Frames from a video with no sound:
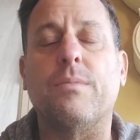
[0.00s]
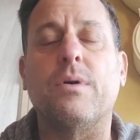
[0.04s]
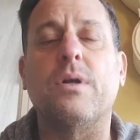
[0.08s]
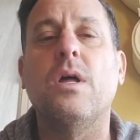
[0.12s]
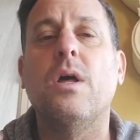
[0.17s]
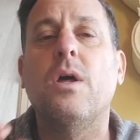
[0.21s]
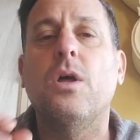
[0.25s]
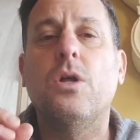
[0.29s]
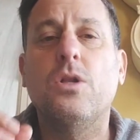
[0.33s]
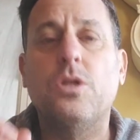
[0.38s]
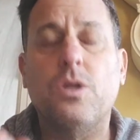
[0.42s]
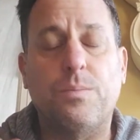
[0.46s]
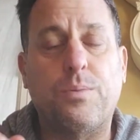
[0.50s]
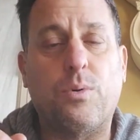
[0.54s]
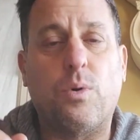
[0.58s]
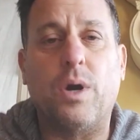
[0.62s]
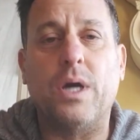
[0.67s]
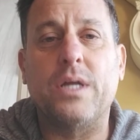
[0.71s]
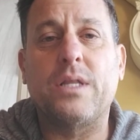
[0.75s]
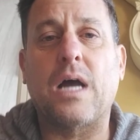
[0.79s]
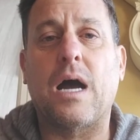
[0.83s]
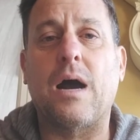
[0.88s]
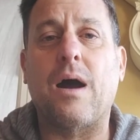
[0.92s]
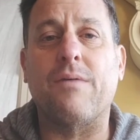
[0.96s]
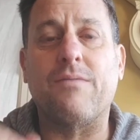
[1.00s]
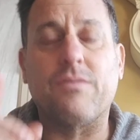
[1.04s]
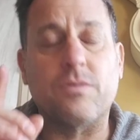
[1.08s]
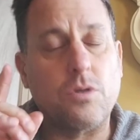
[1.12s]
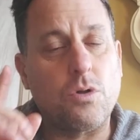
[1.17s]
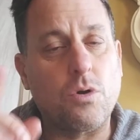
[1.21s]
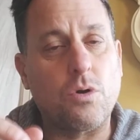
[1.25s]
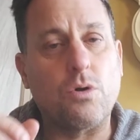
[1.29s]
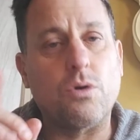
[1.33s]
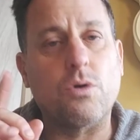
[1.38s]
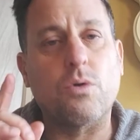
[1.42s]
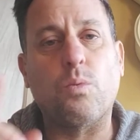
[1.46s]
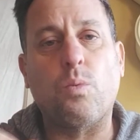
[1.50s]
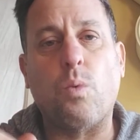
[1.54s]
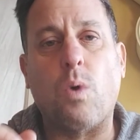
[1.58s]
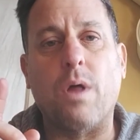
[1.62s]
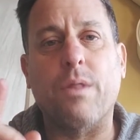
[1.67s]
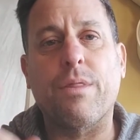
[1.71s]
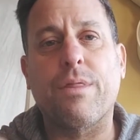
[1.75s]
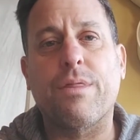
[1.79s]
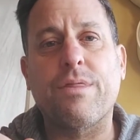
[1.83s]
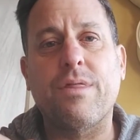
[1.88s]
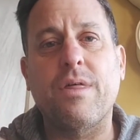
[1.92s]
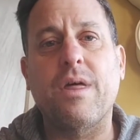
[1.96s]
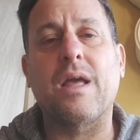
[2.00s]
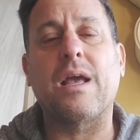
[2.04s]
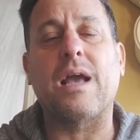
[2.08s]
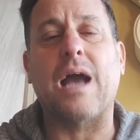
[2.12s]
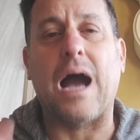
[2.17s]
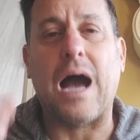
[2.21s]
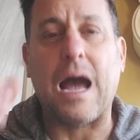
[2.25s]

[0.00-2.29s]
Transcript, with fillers: But the point that I've learned one thing,